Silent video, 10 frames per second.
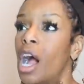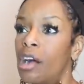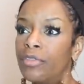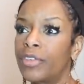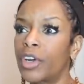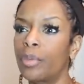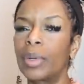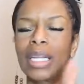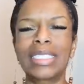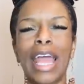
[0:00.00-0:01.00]
comforter
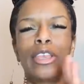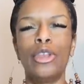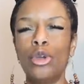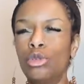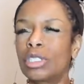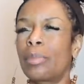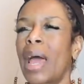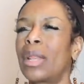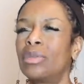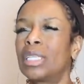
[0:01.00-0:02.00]
because I knew
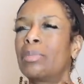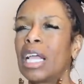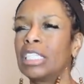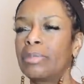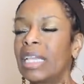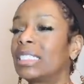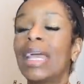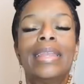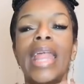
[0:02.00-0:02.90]
somebody was in my space.